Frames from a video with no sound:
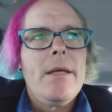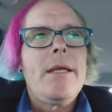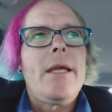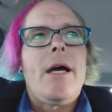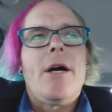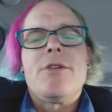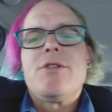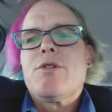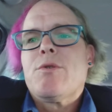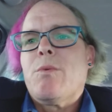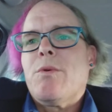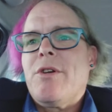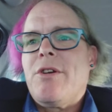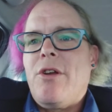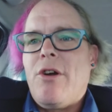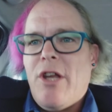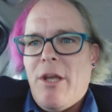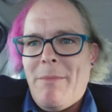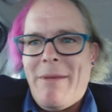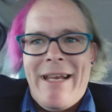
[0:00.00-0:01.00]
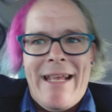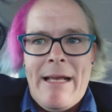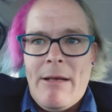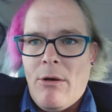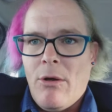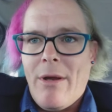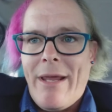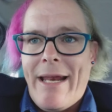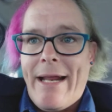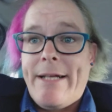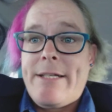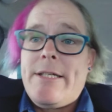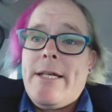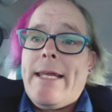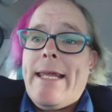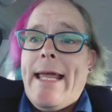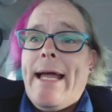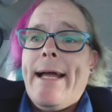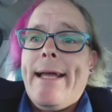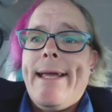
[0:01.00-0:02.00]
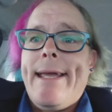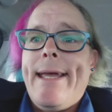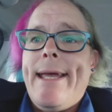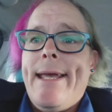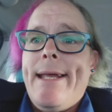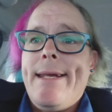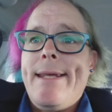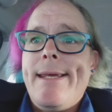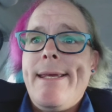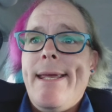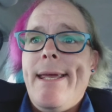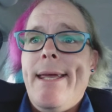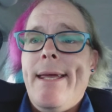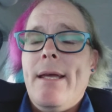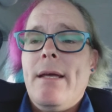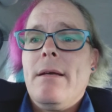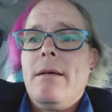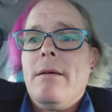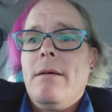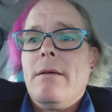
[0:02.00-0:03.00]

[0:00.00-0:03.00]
yeah, I just want to document how long it actually can get in a year.